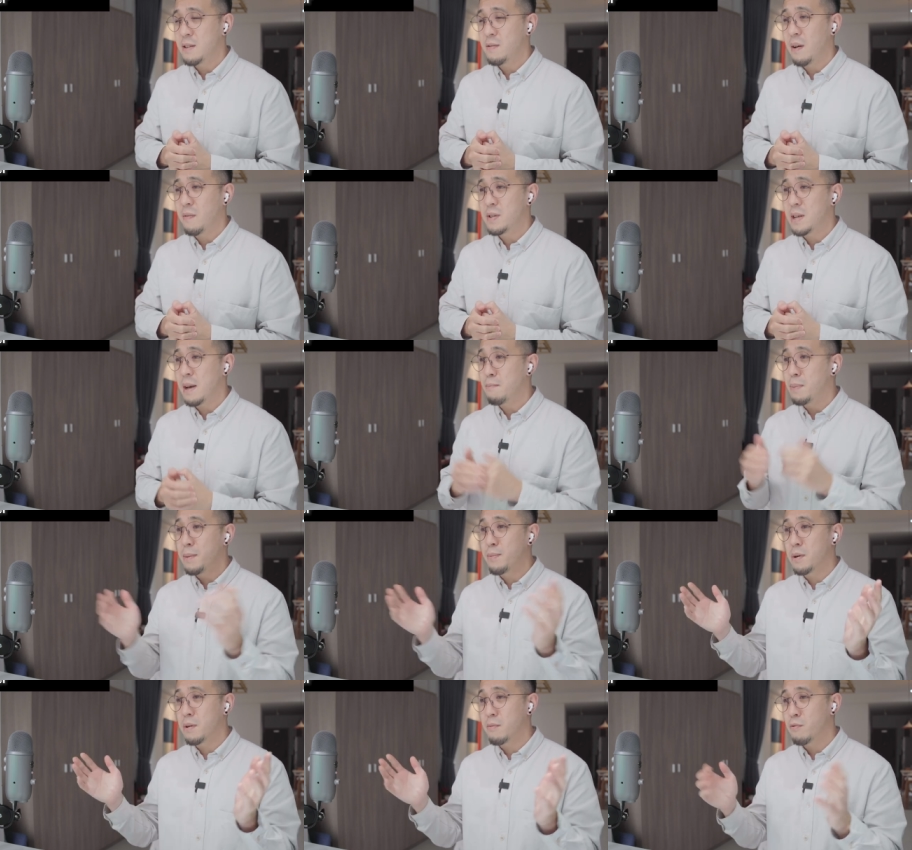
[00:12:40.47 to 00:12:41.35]
If you have ten
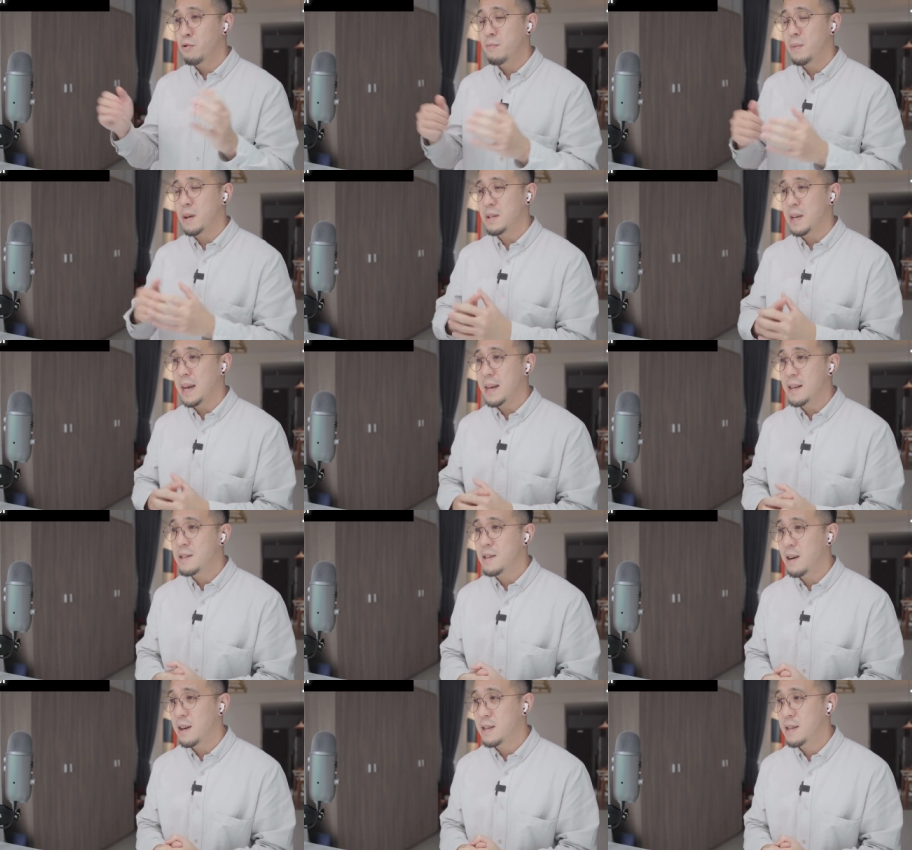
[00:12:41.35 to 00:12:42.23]
people in a room, that's
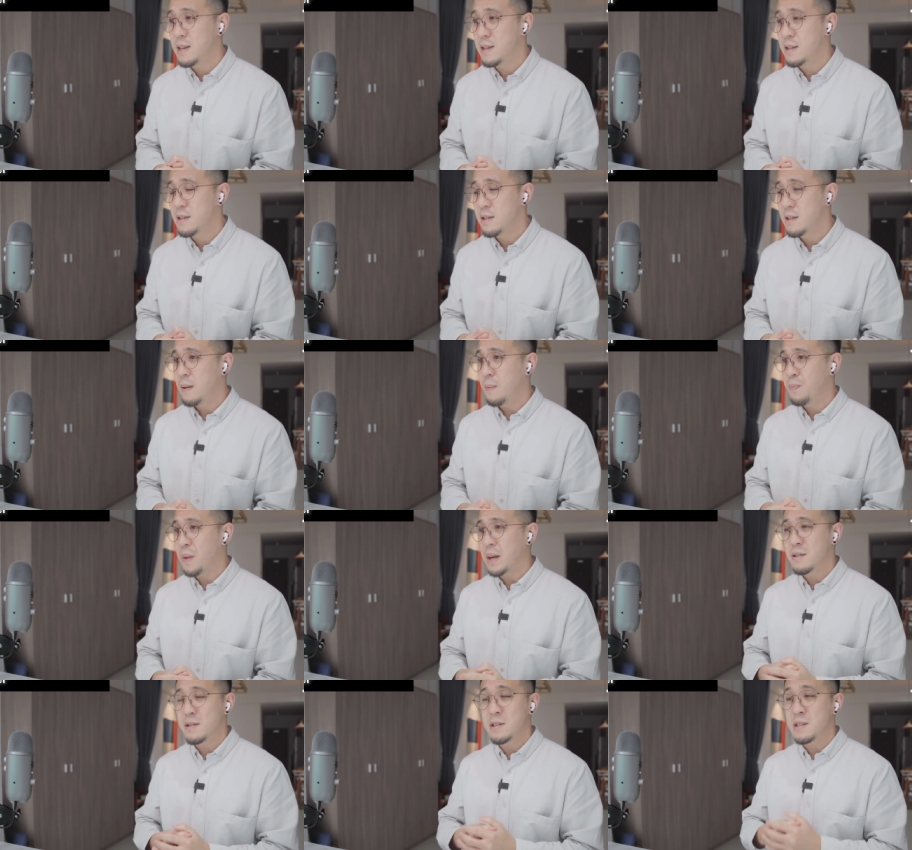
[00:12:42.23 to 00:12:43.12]
eighty ideas, and
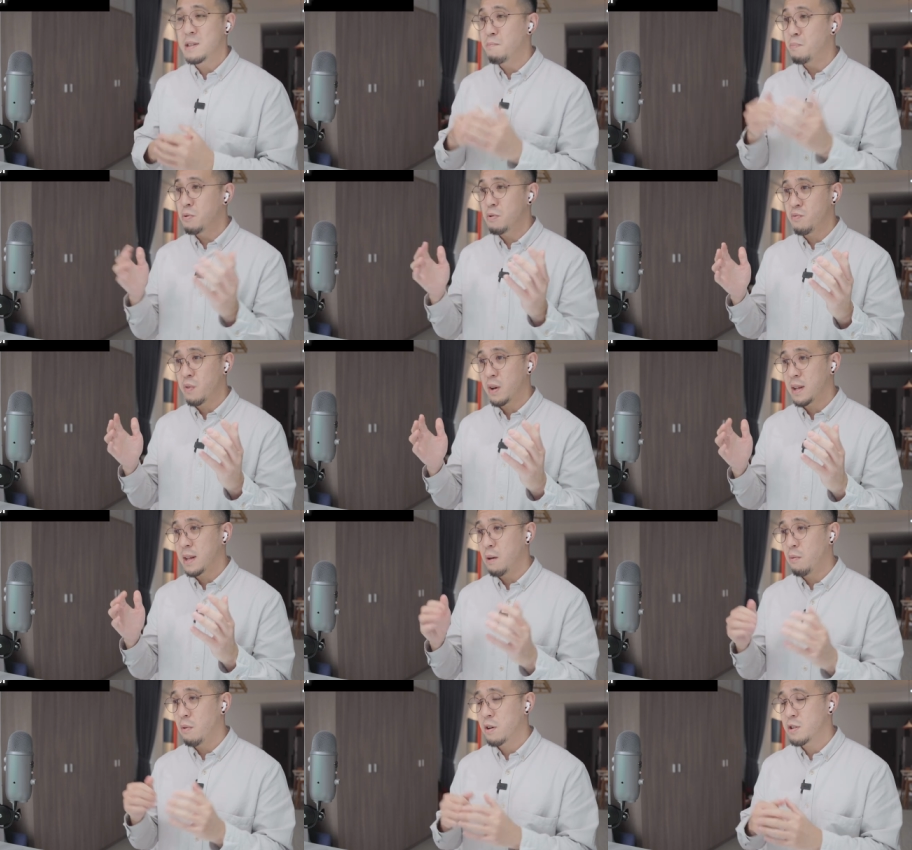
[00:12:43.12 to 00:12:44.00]
that's as simple as running
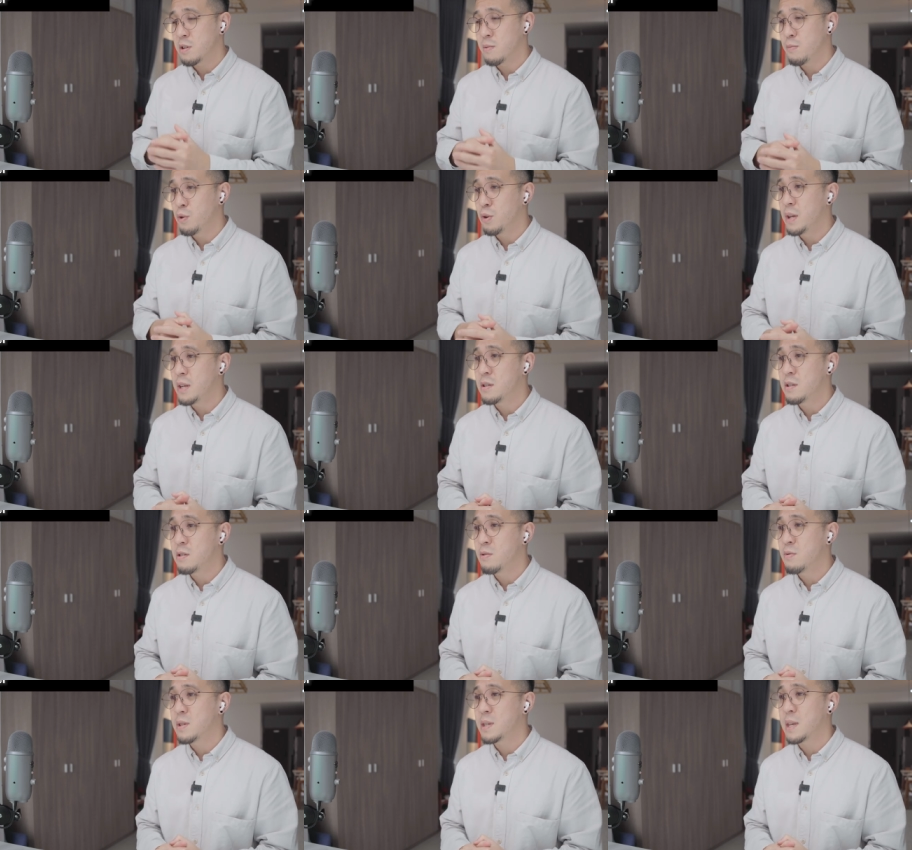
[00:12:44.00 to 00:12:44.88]
that workshop. All you need to
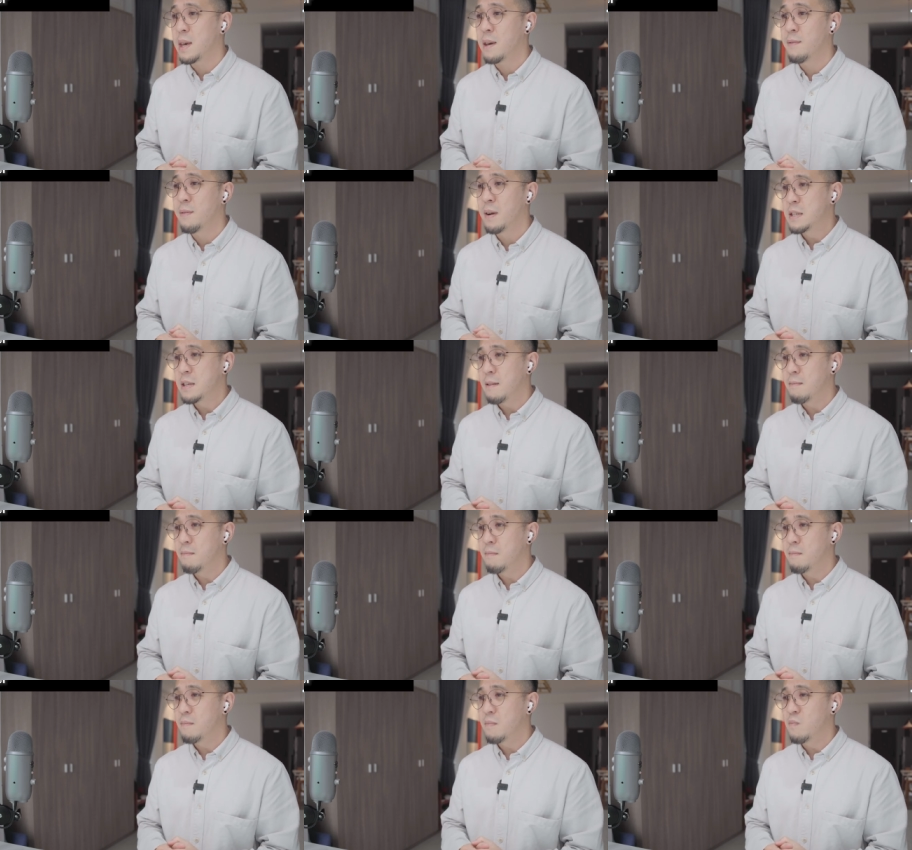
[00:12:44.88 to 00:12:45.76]
do is give
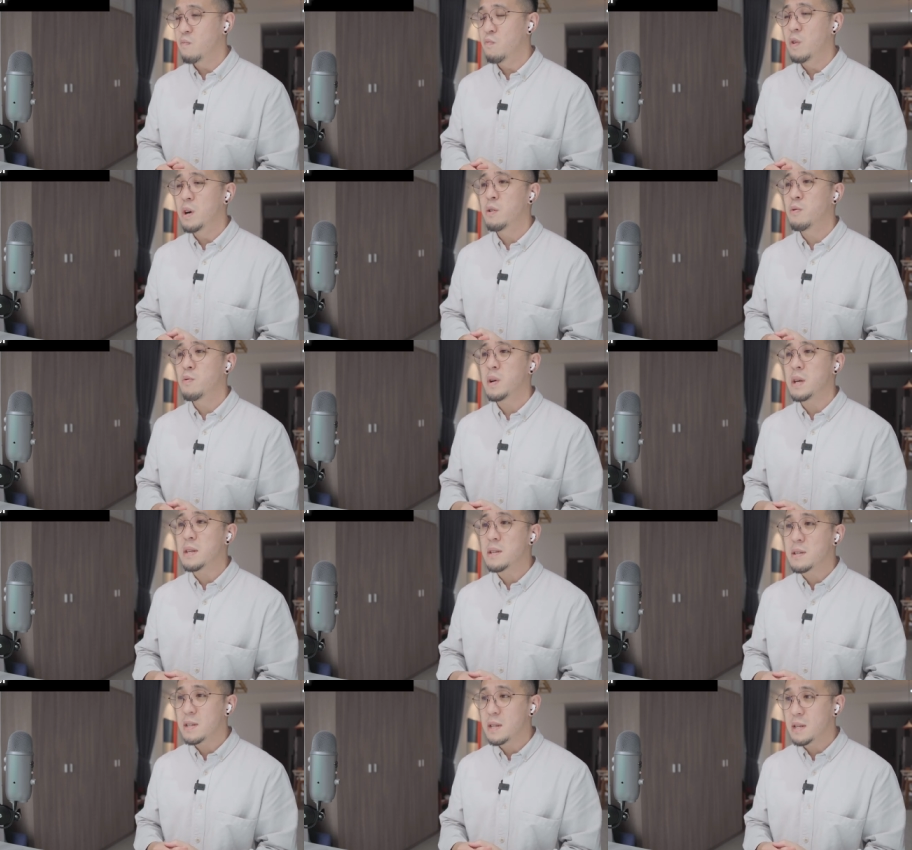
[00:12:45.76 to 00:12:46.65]
some real
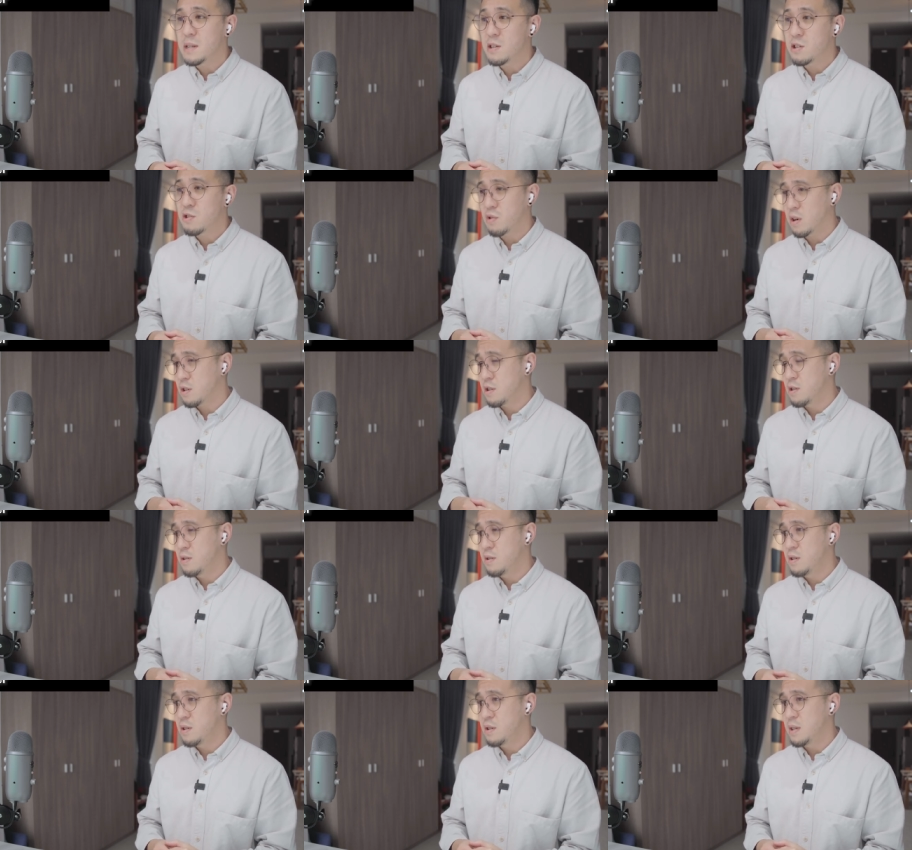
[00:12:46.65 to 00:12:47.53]
easy
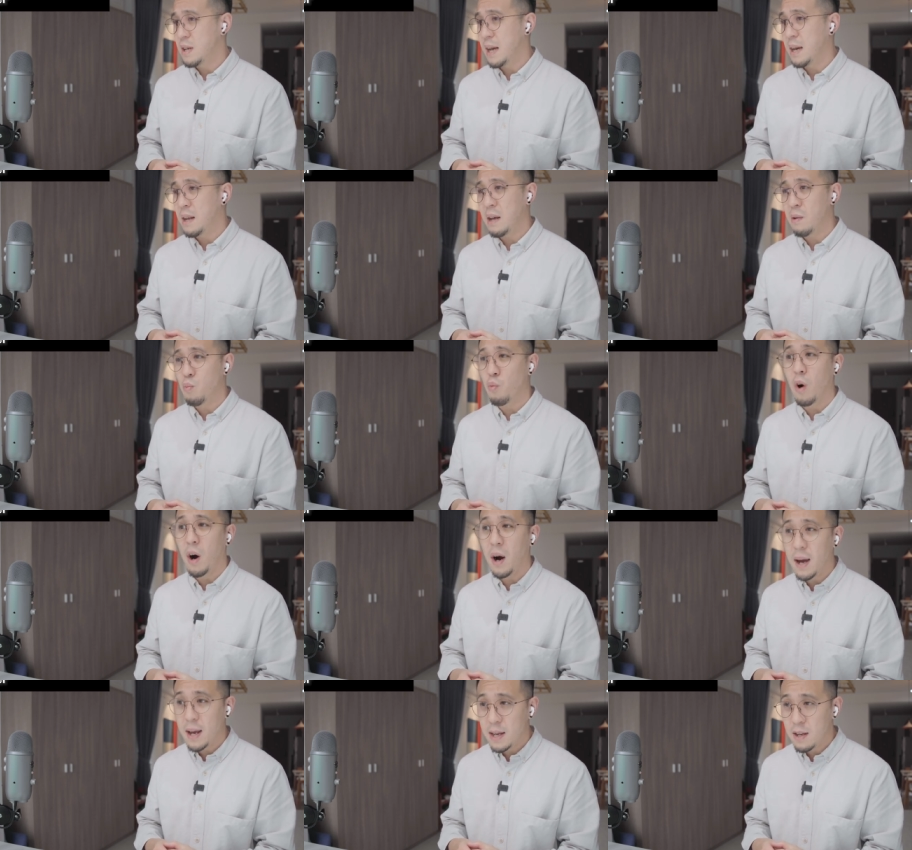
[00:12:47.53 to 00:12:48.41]
instructions and, and
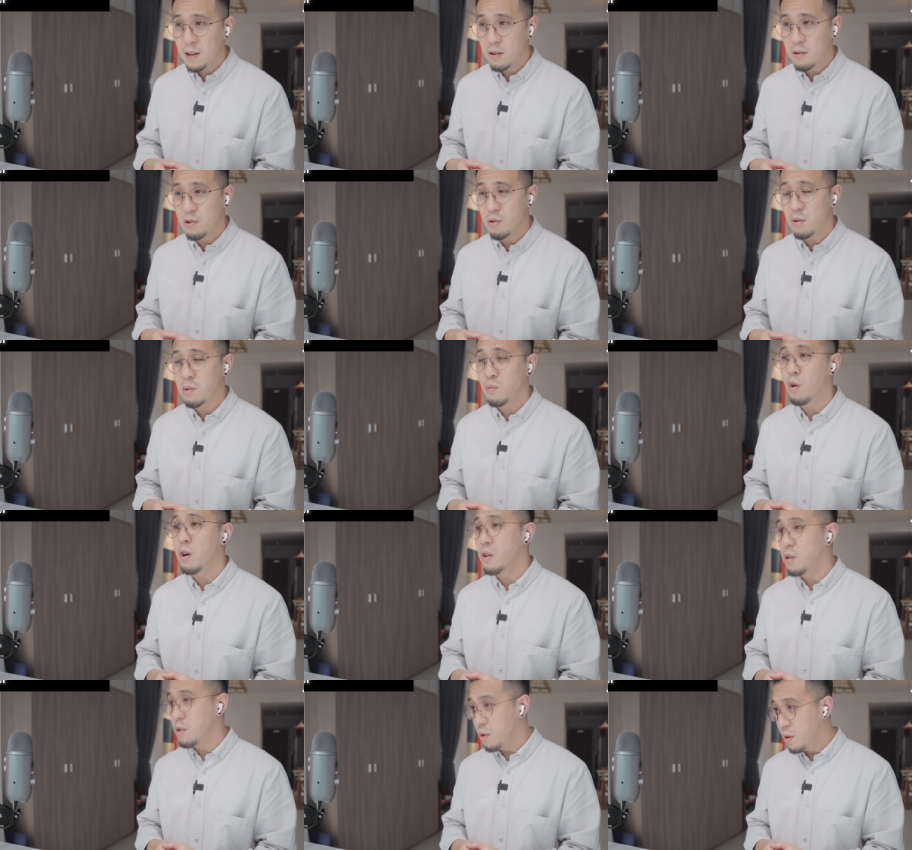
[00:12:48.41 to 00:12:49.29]
why you're doing
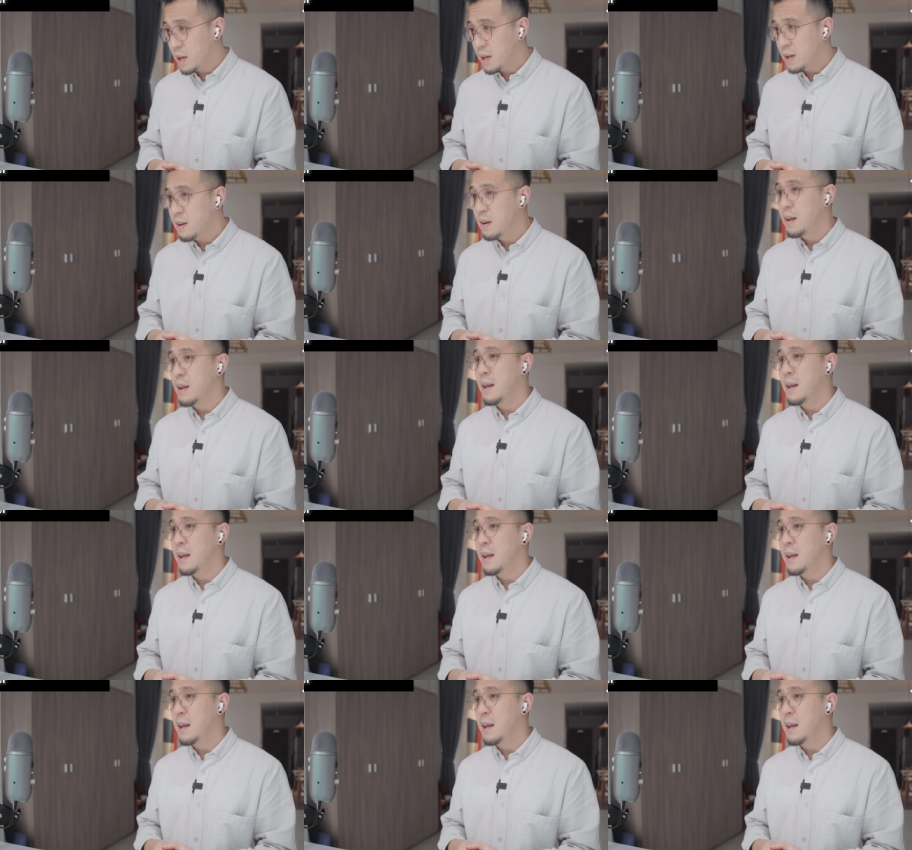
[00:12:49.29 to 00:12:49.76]
what you're doing